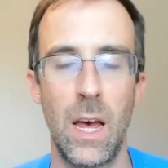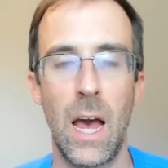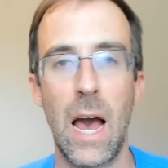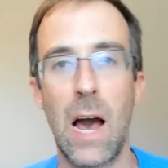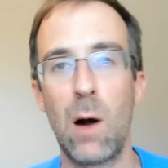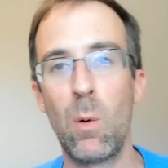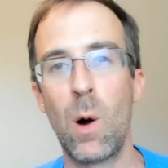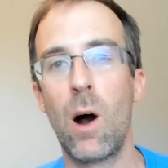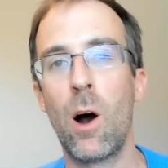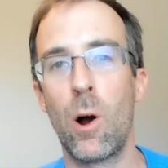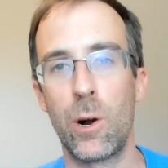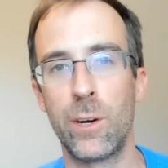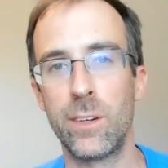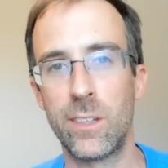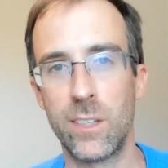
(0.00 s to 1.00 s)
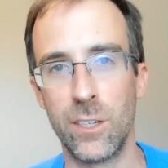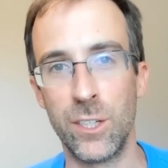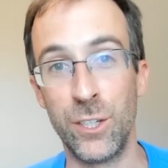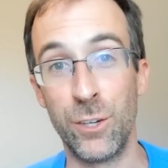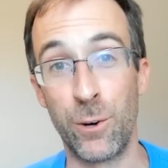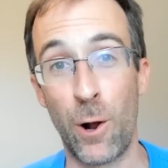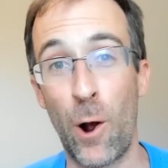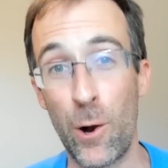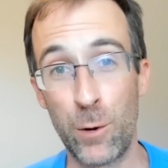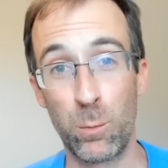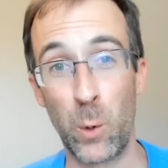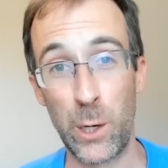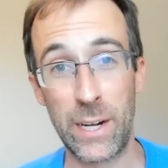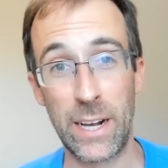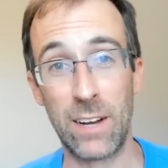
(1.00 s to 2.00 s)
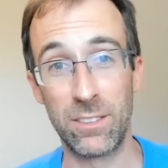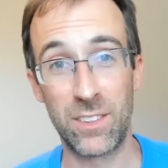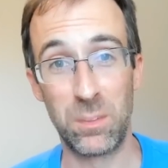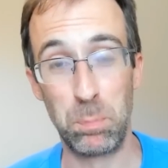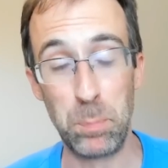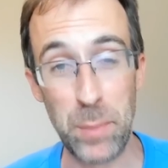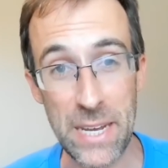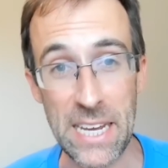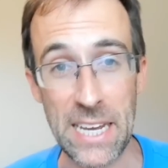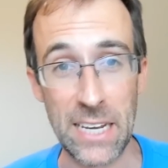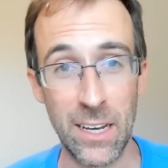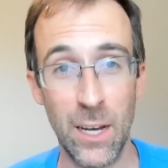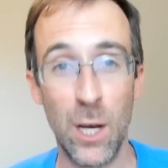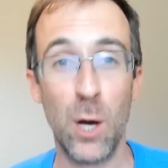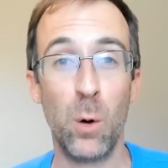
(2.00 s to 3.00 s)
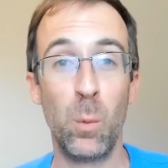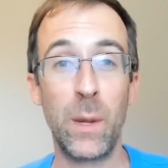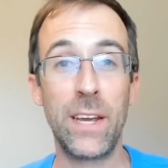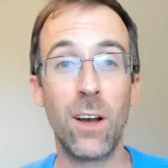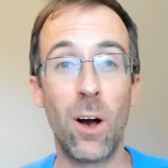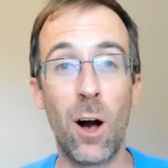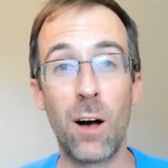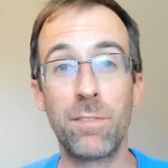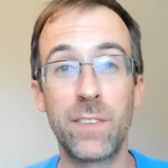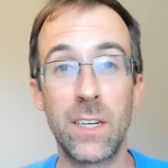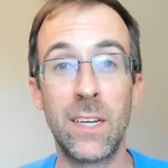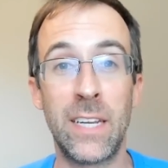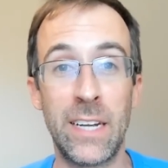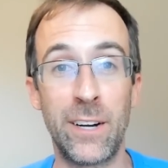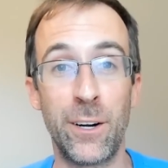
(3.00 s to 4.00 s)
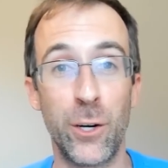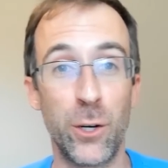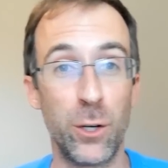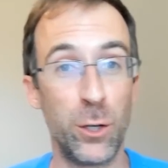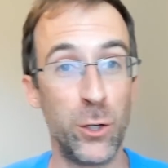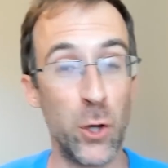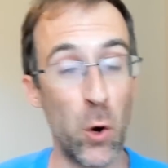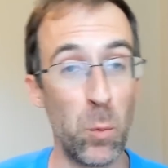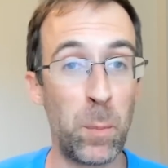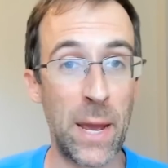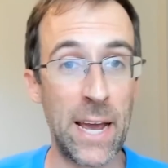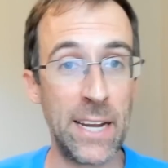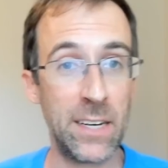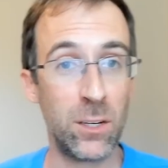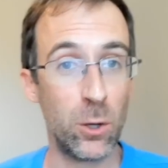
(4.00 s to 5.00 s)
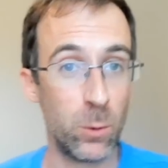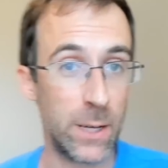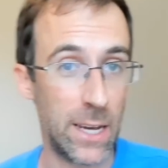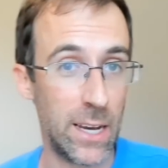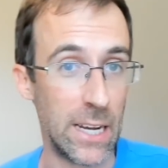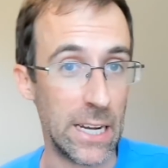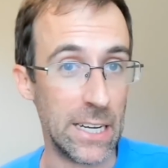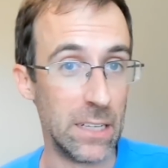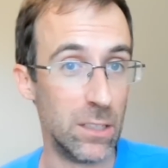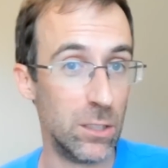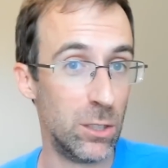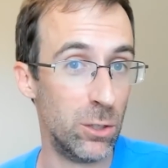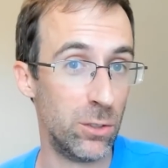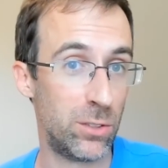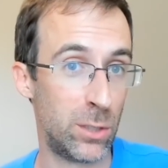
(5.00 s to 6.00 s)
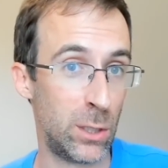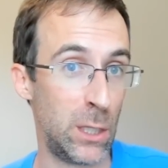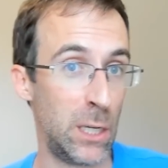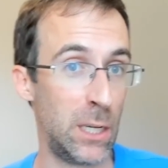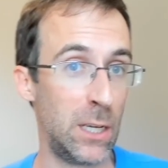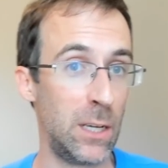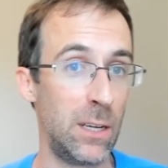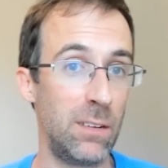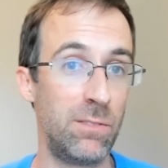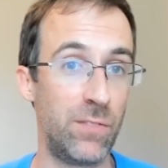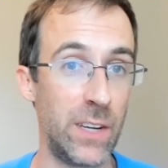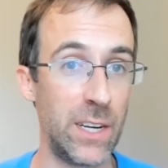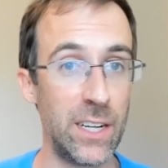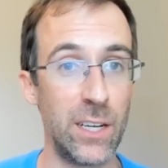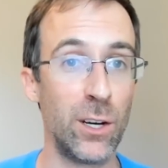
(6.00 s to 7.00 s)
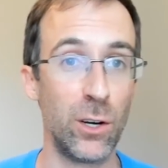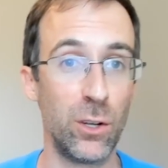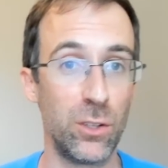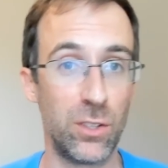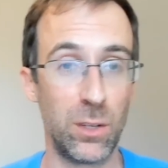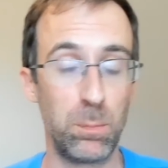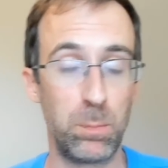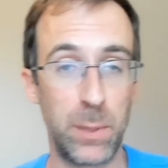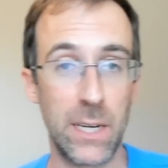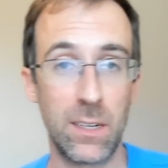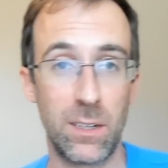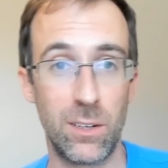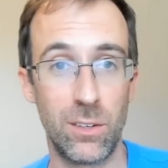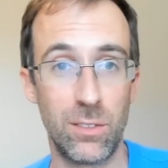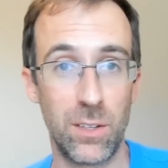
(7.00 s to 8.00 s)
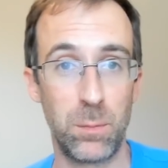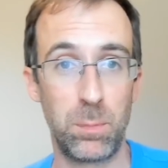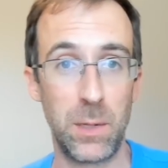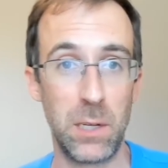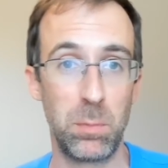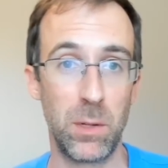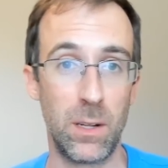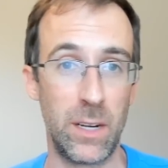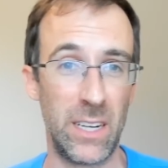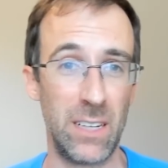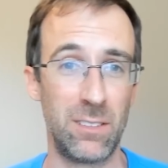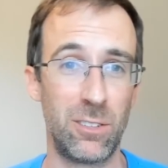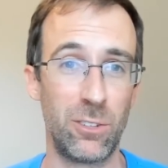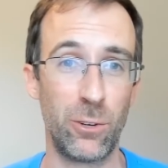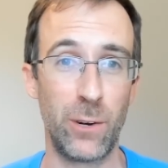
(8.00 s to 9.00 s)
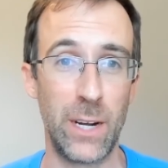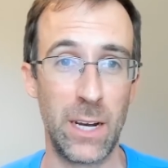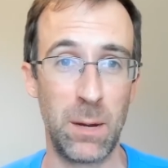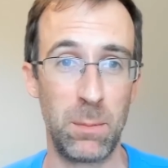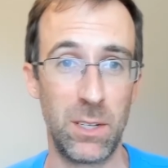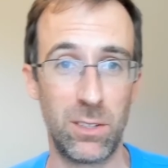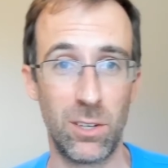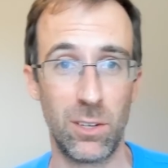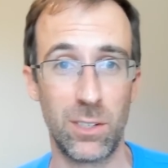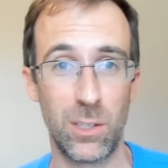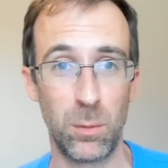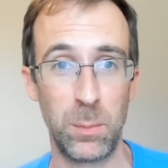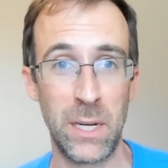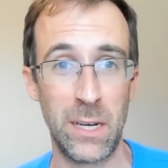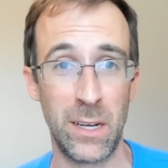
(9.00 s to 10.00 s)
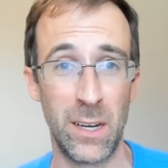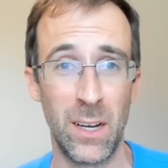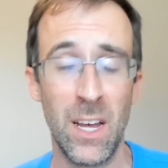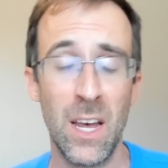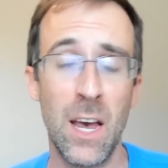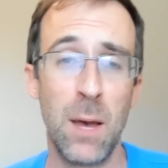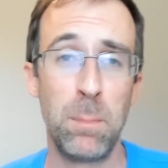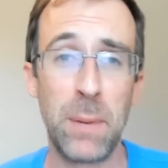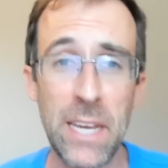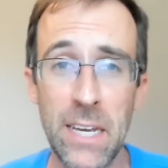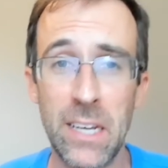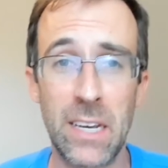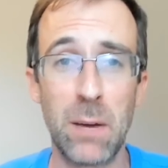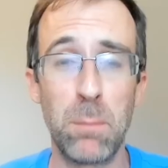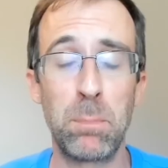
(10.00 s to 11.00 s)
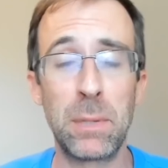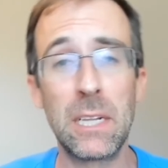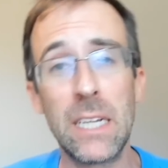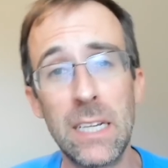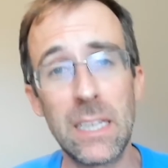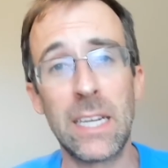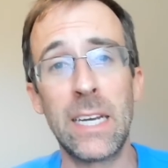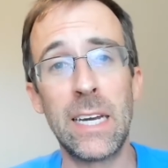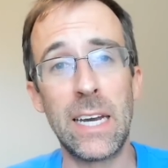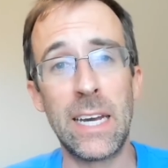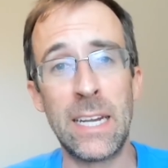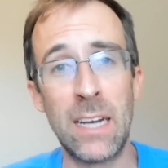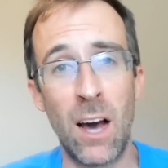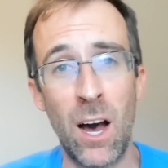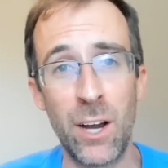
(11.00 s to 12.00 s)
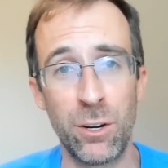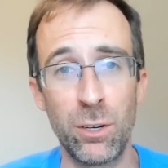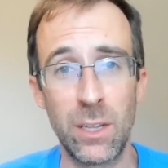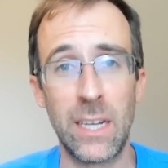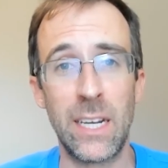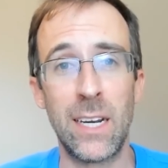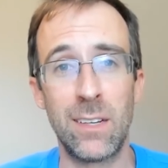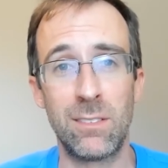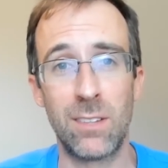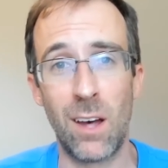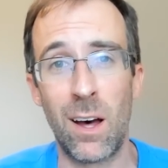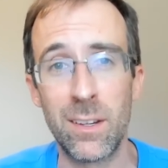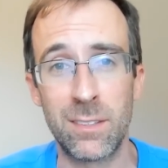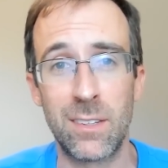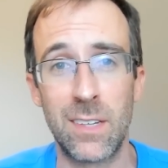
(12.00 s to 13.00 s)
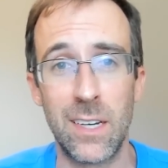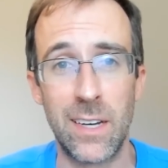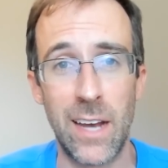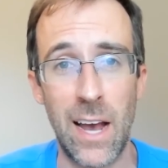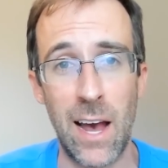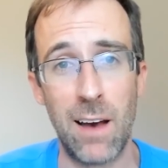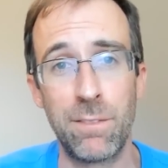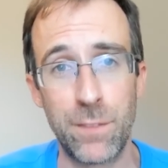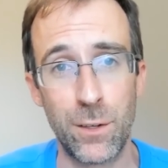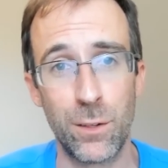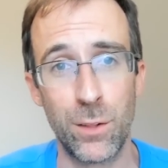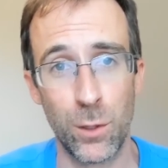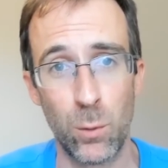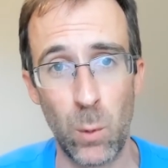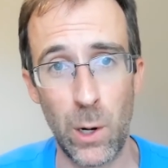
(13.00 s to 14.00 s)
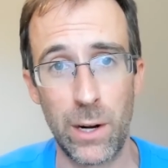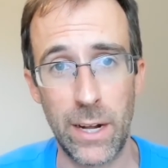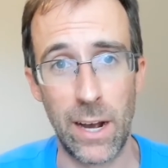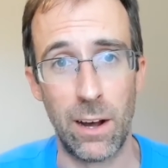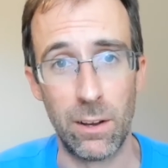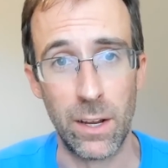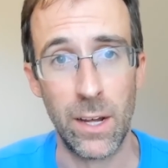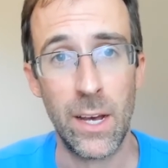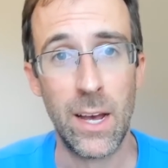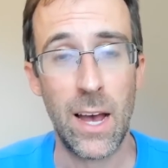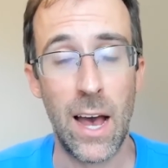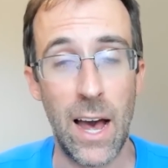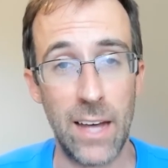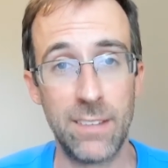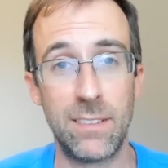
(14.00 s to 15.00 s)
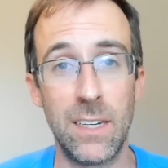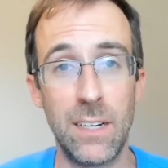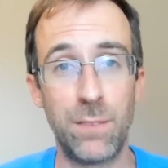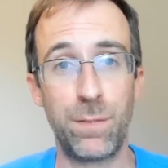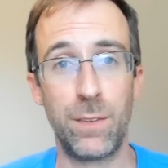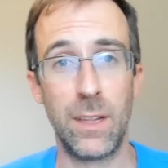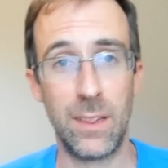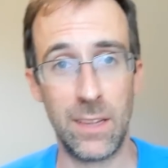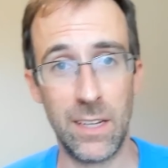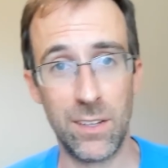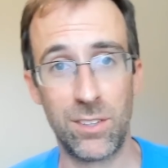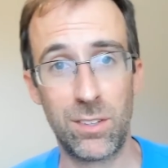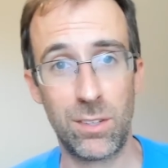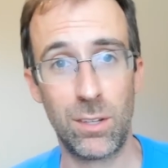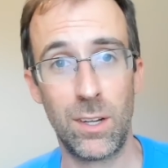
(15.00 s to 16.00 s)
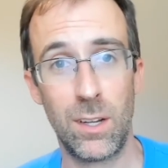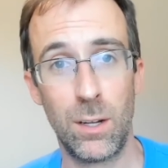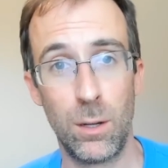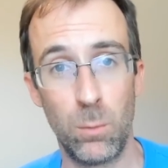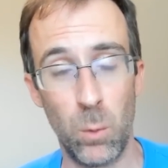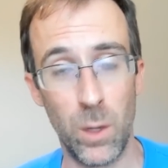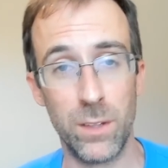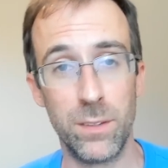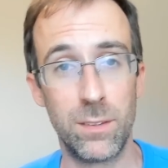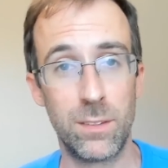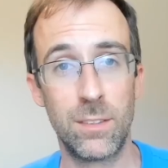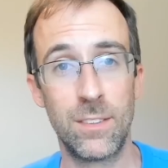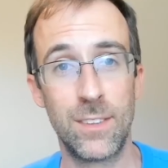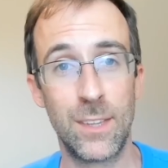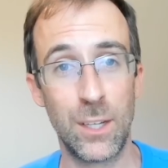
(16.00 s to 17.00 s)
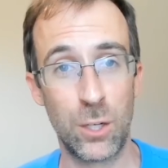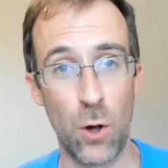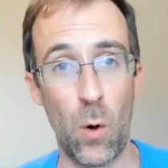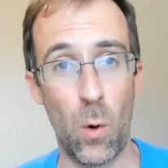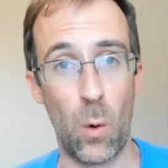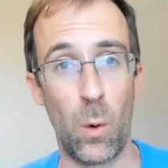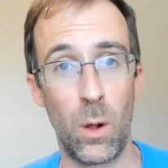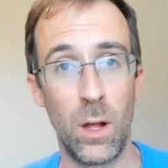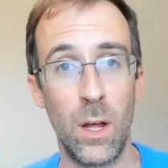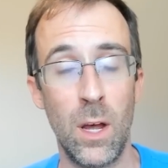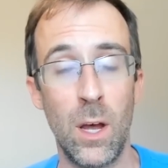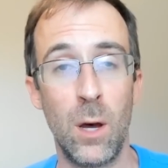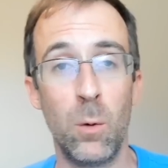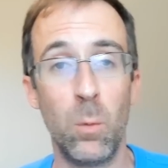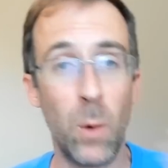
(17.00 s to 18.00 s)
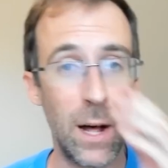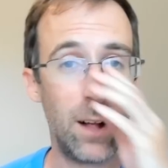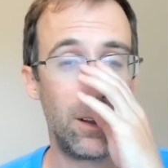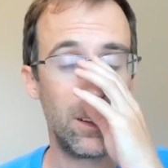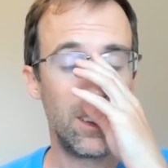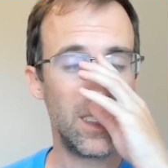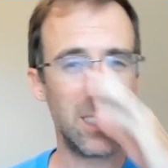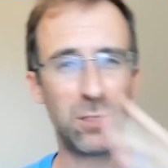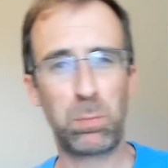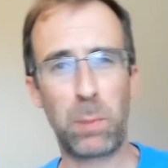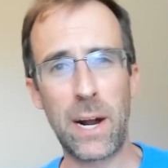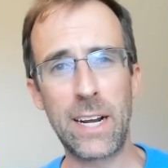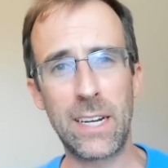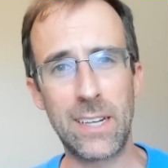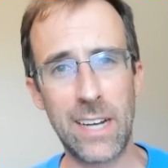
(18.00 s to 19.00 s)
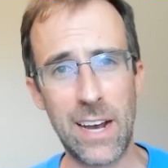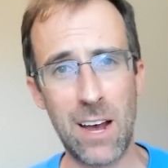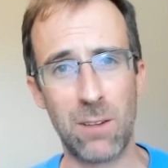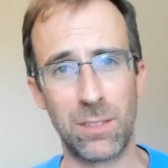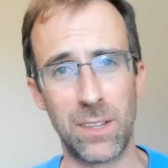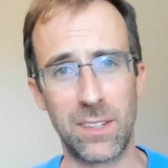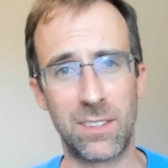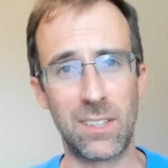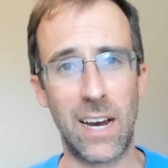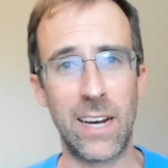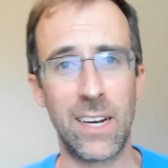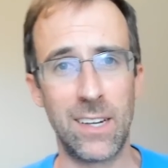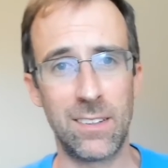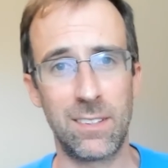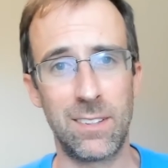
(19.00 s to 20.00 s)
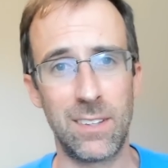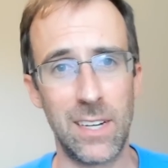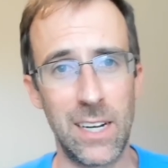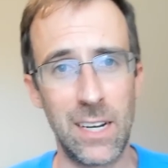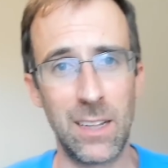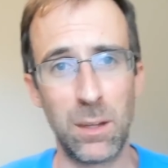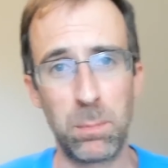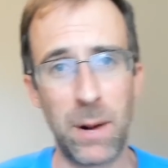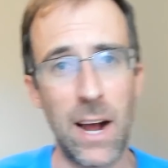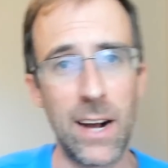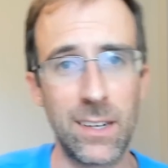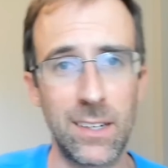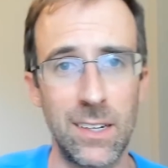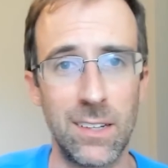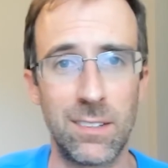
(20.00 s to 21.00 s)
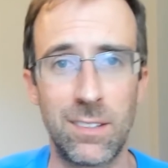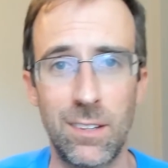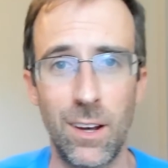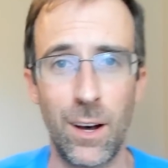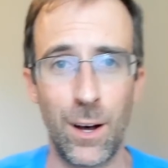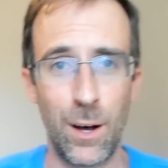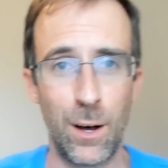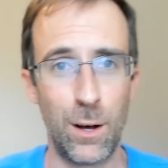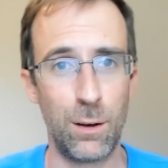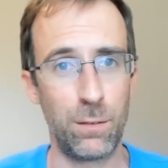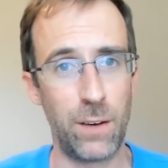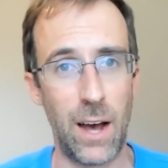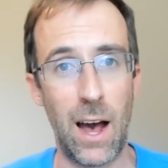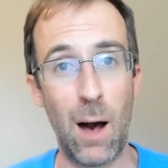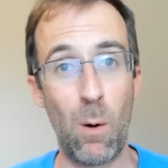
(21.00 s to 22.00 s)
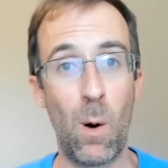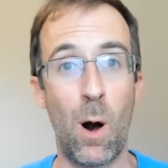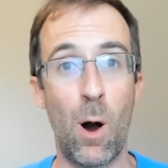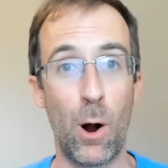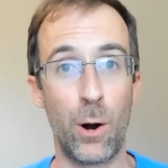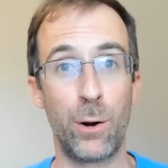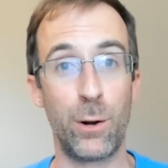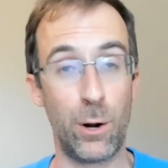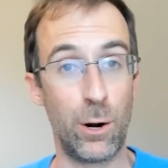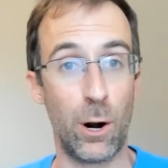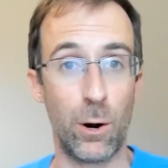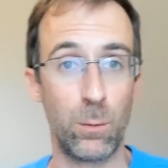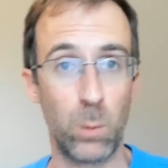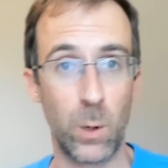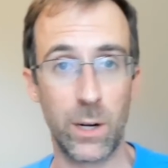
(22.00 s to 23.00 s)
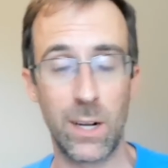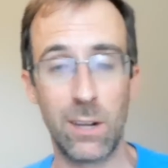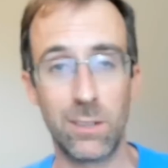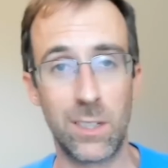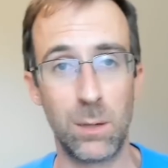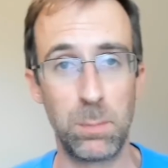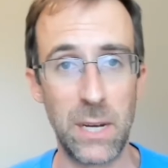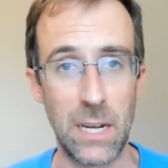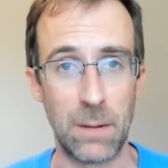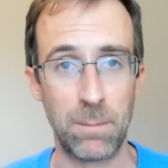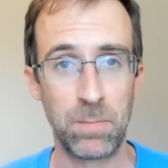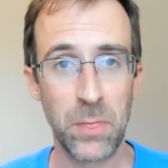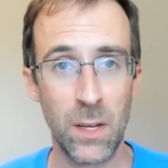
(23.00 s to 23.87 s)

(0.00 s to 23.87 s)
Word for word: How hard should your hard workouts be? We often hear no pain, no gain. You see videos and pictures of people on Instagram and social media being completely and utterly exhausted after their workout, as if this was the goal. Well, let's break it down the science and the practice of how hard our hard workouts should be.